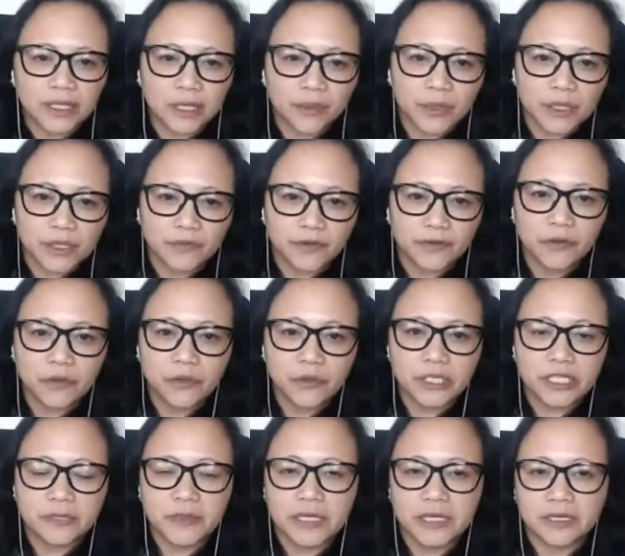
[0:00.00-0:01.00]
that was
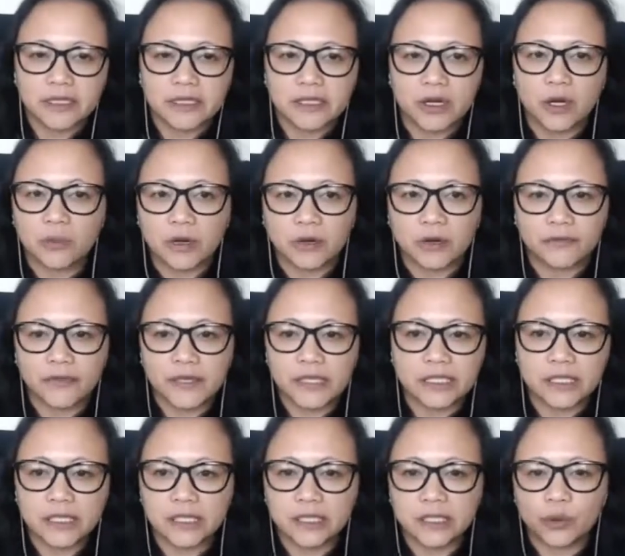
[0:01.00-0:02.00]
refused, because the Home
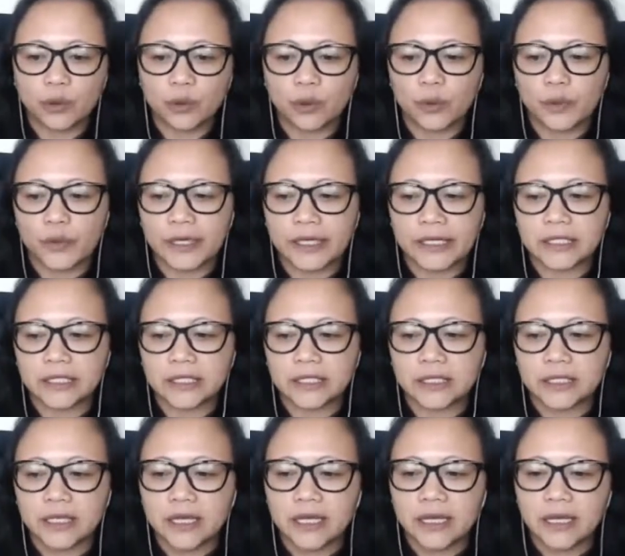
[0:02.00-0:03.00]
Office thought that
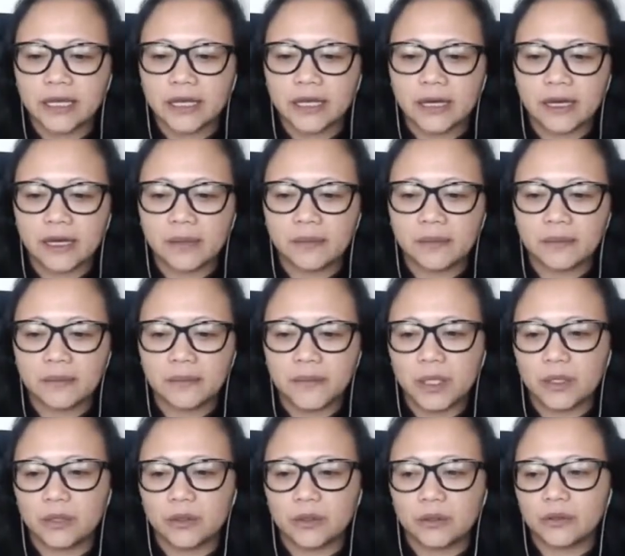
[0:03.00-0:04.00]
you
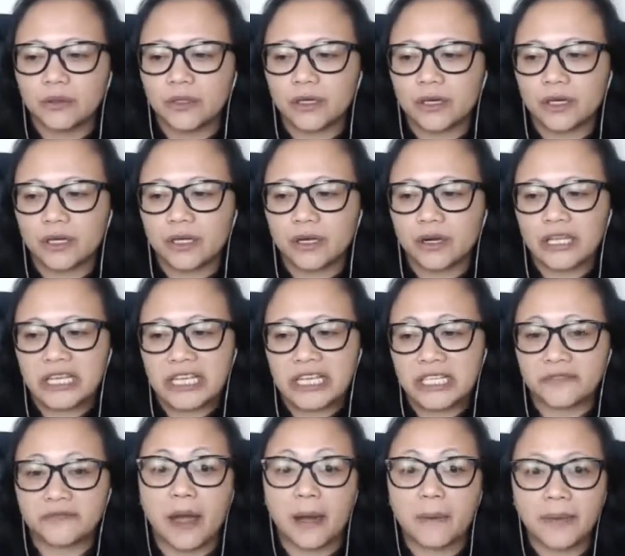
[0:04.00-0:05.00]
know,
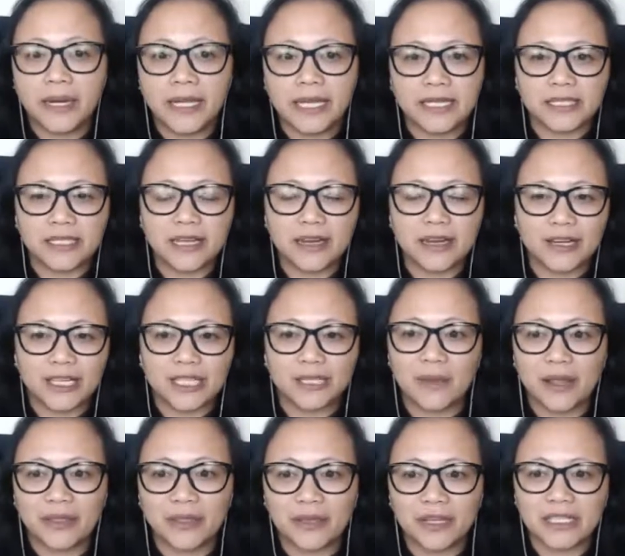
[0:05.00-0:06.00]
his family is here, his
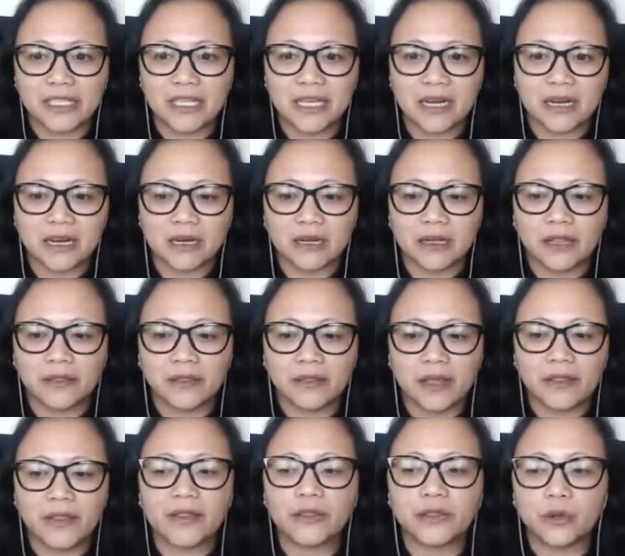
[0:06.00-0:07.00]
mother is here, and
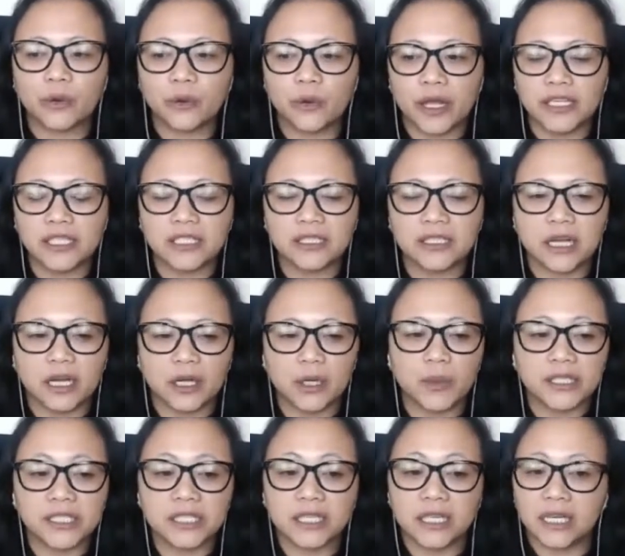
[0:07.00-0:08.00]
then they thought that he
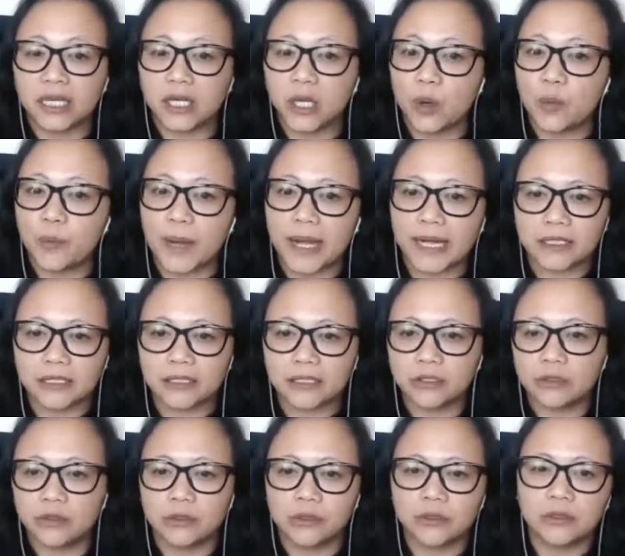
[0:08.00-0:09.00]
wasn't going to go back
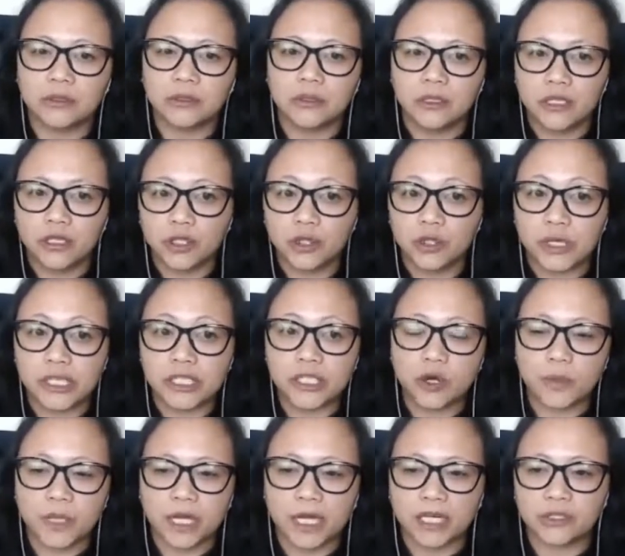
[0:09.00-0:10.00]
to his
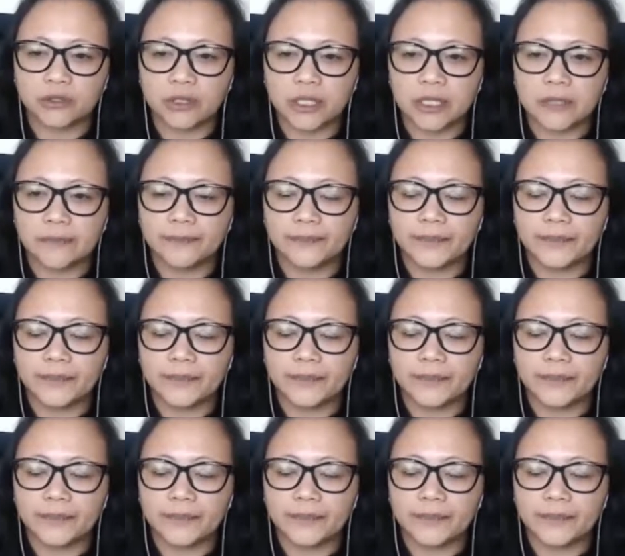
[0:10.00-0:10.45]
home country.